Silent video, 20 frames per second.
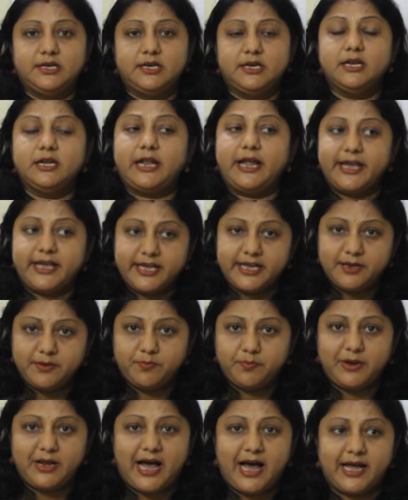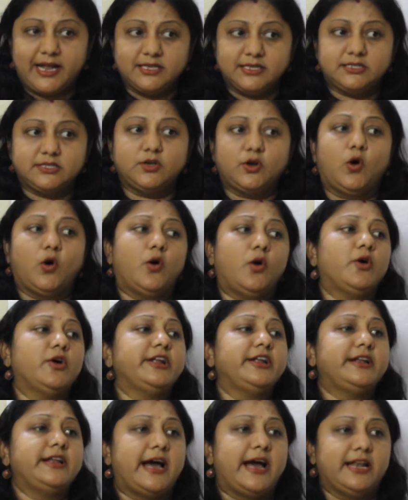Like in plants or
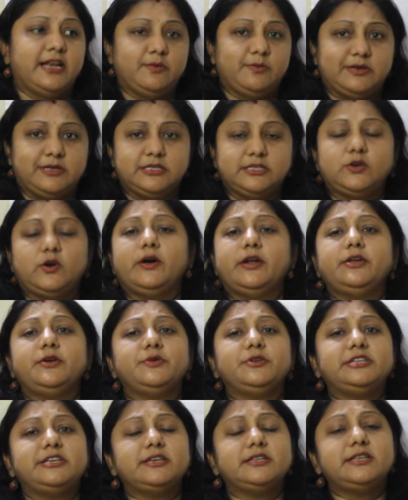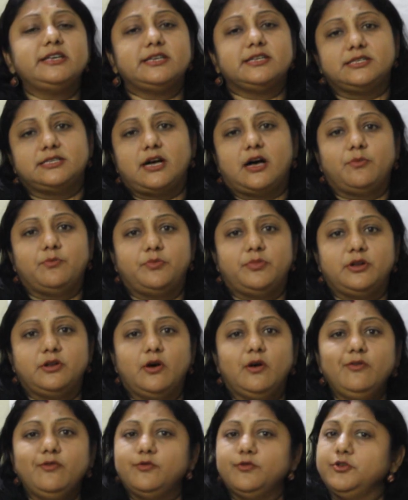in animals, or you take the example
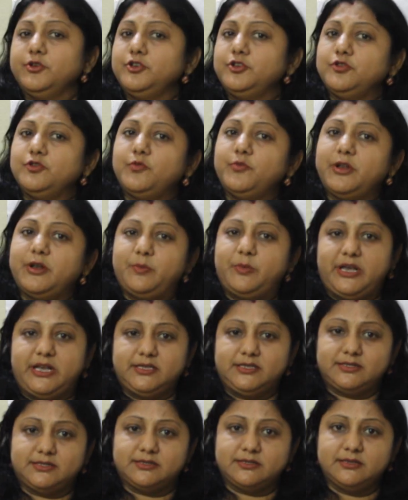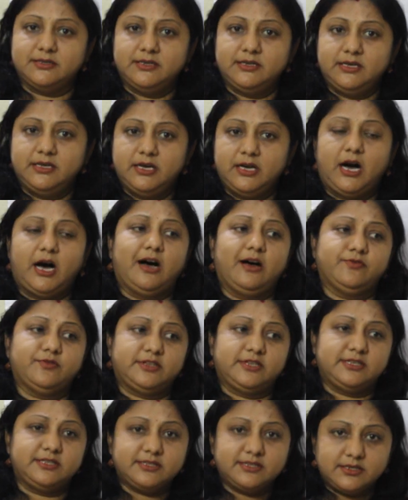of human beings.
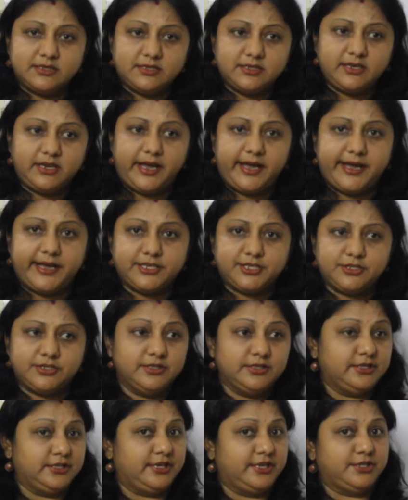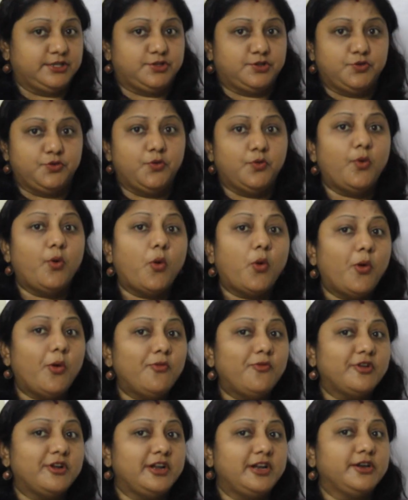After a certain age, there is no
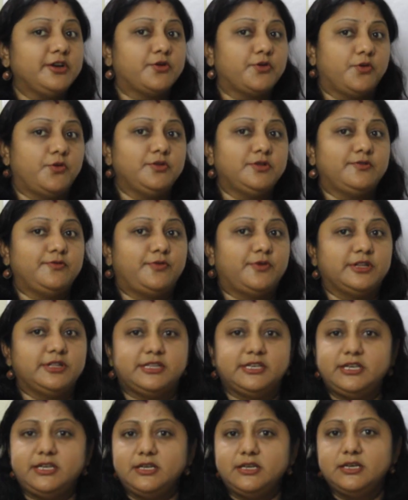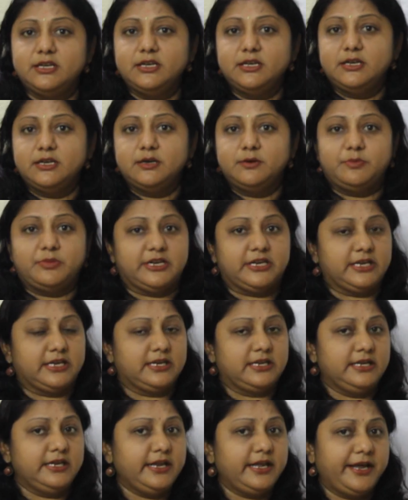overall growth for the
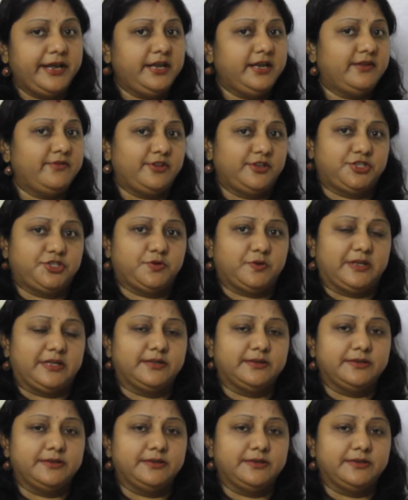particular individual.